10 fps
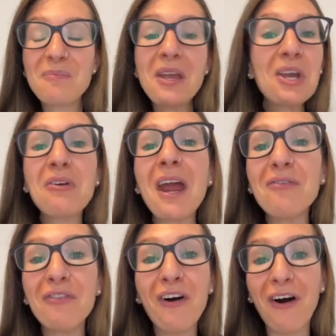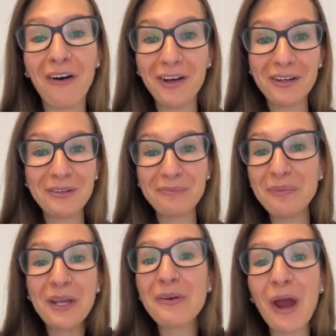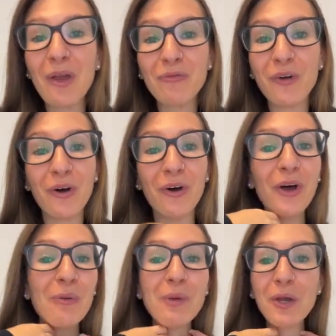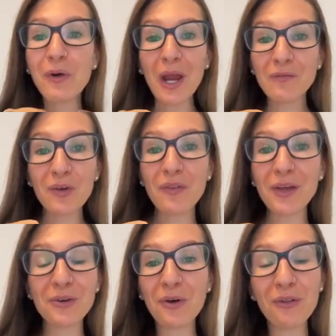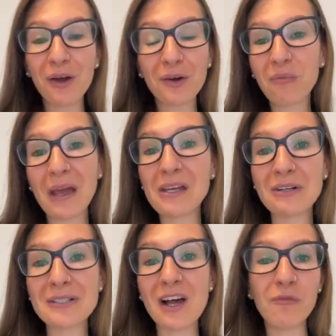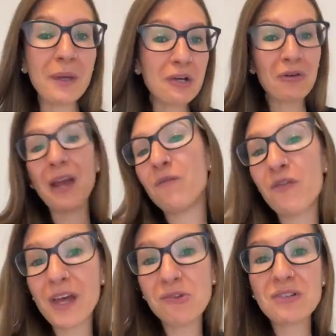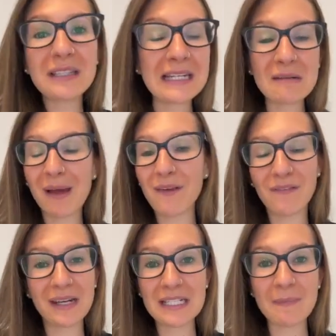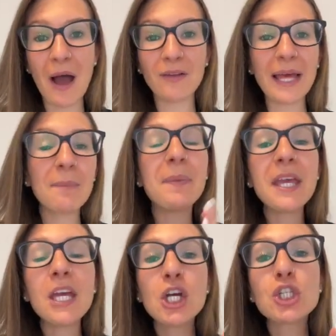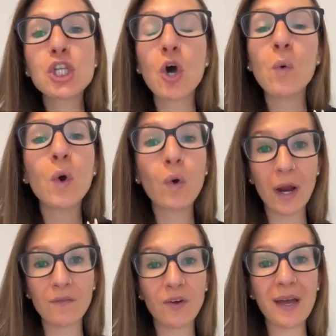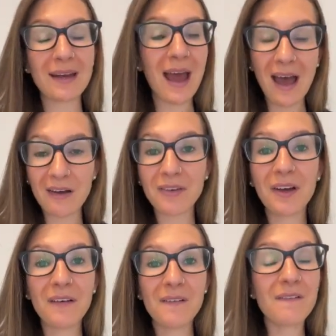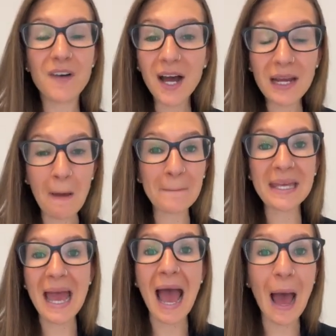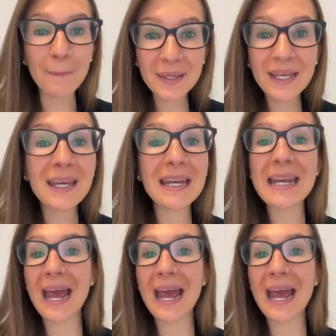be grateful. Be grateful. Be grateful that you're no longer weighing yourself. Be grateful that you deleted MyFitnessPal. Like, be so grateful and have fun. Be happy